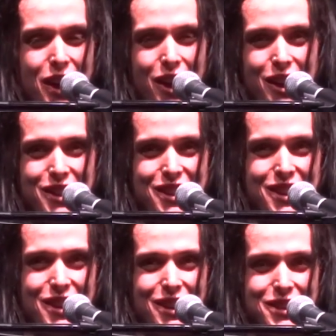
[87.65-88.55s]
and
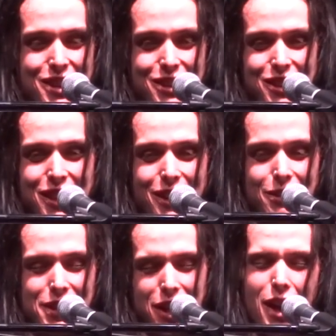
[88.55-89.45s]
at the end of the night I
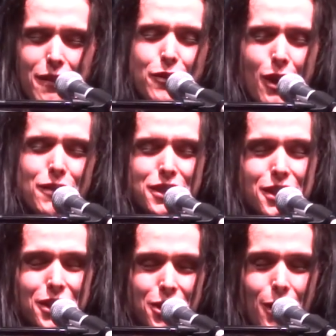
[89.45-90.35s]
was like, hey, if you ever need
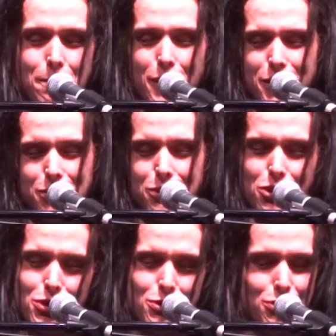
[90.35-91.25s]
a guitar player, dude,
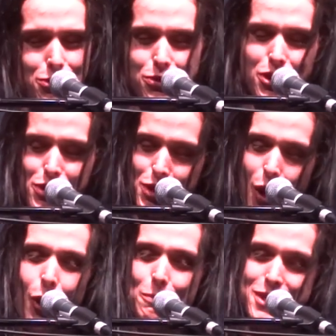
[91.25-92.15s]
you should just
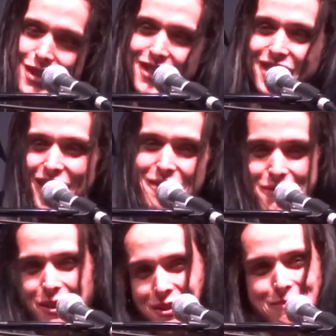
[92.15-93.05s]
call me. And I
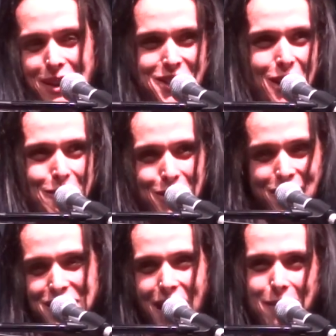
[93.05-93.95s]
wrote him my number
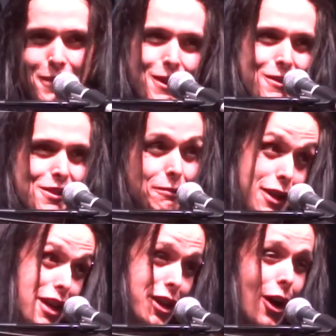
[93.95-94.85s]
on a napkin or
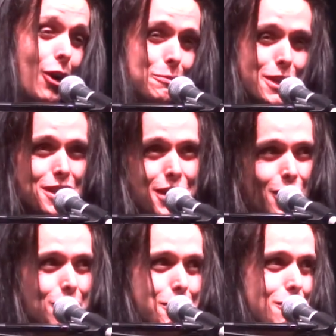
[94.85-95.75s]
something. He called me
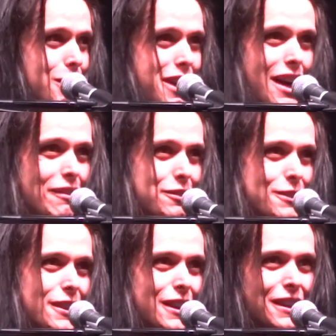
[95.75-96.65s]
the week
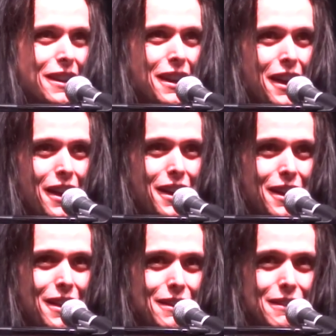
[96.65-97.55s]
after,
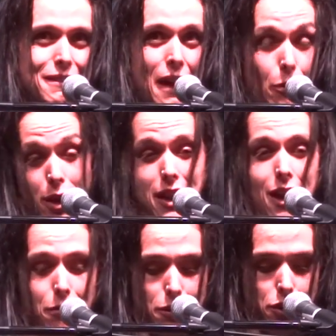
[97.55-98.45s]
and I went
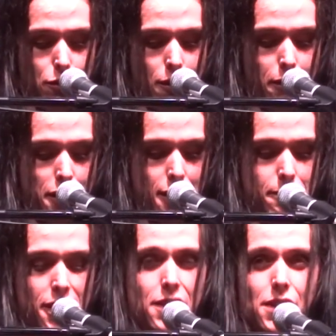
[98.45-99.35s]
out on tour with
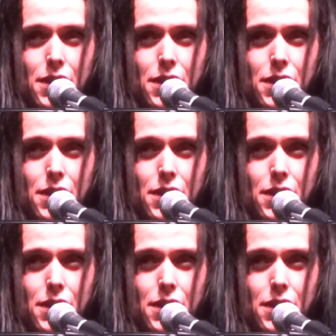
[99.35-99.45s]
him. This